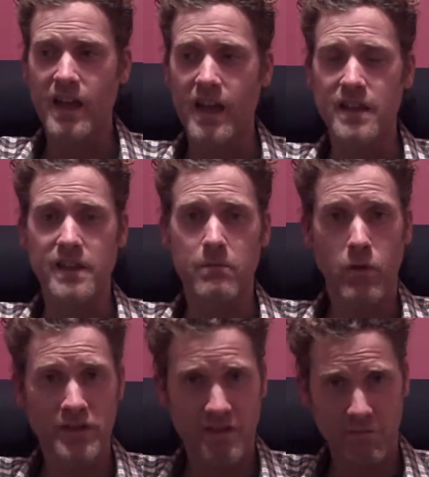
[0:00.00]
and the
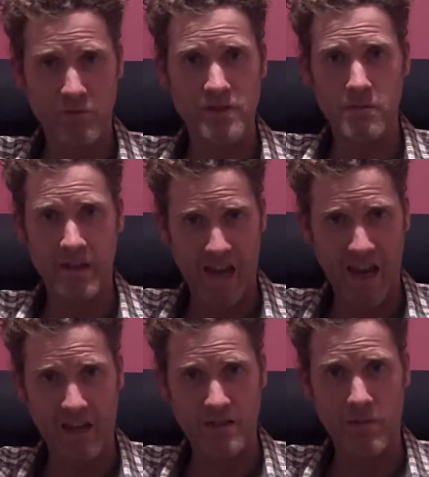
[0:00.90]
principles and the
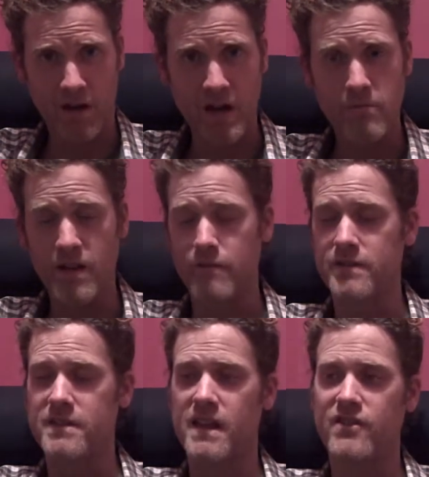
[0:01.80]
mechanics behind
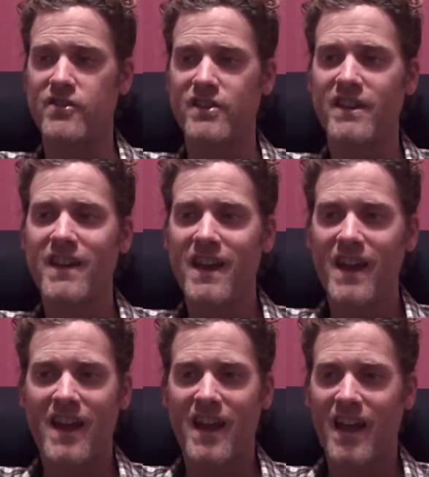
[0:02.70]
manifestation,
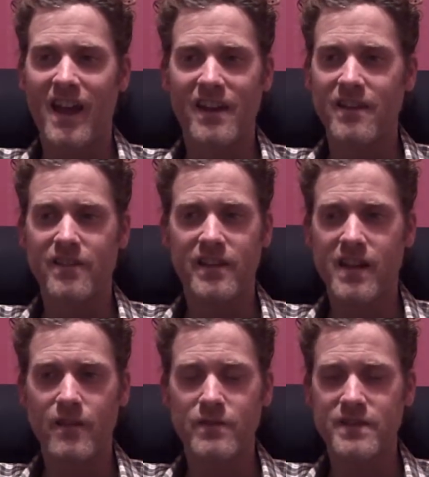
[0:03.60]
and the
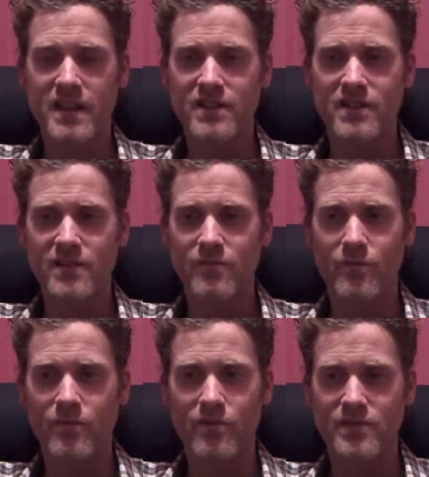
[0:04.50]
conversation
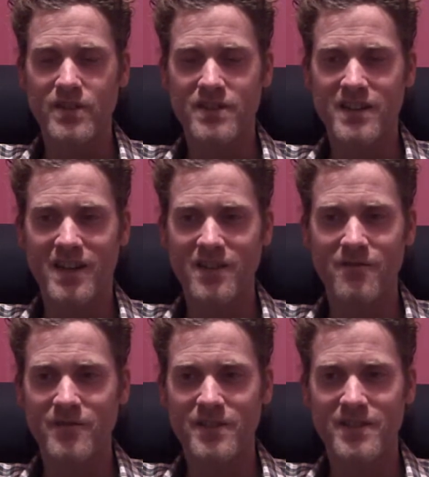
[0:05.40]
just kind of
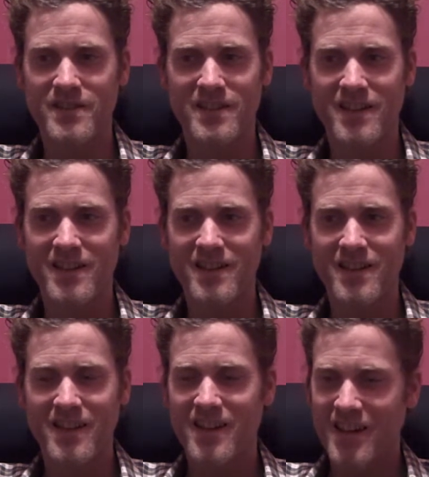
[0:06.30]
just uh,
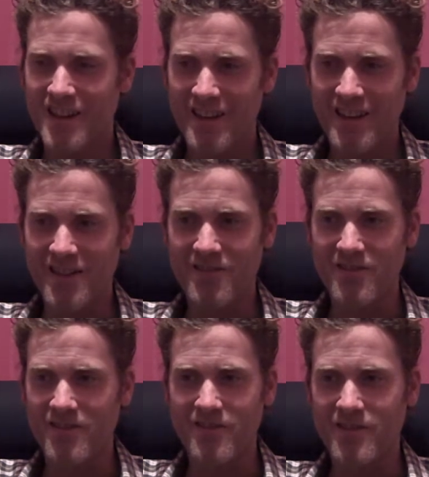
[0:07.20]
you know
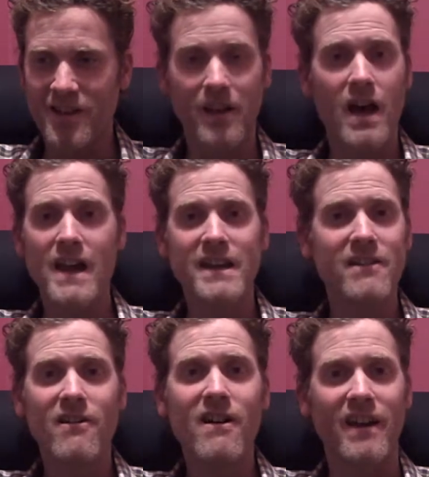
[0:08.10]
glided
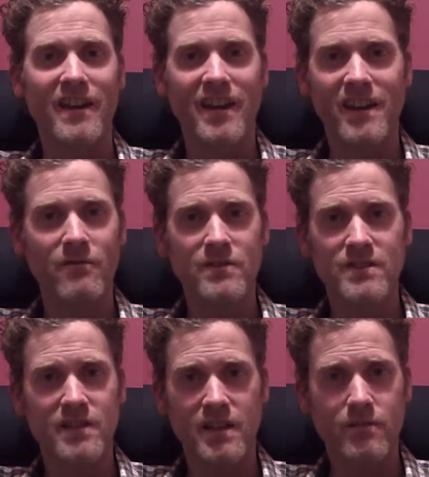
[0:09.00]
on, and it
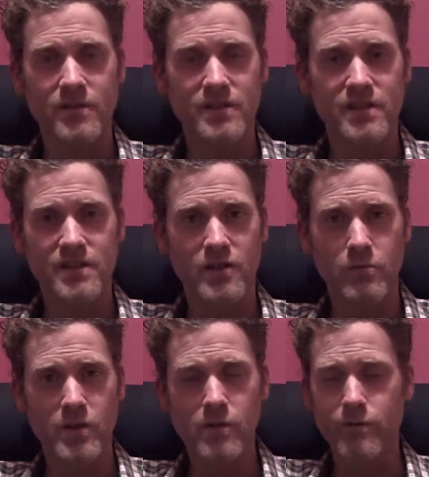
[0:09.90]
was it was just so
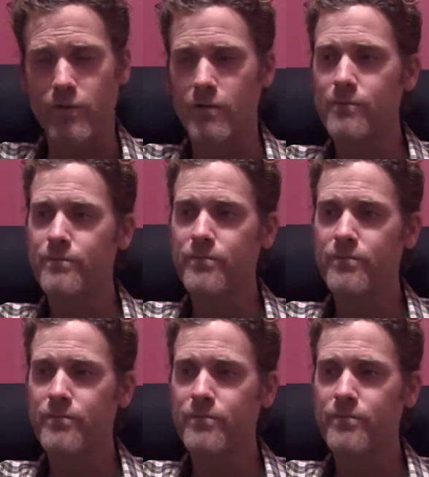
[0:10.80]
beautiful.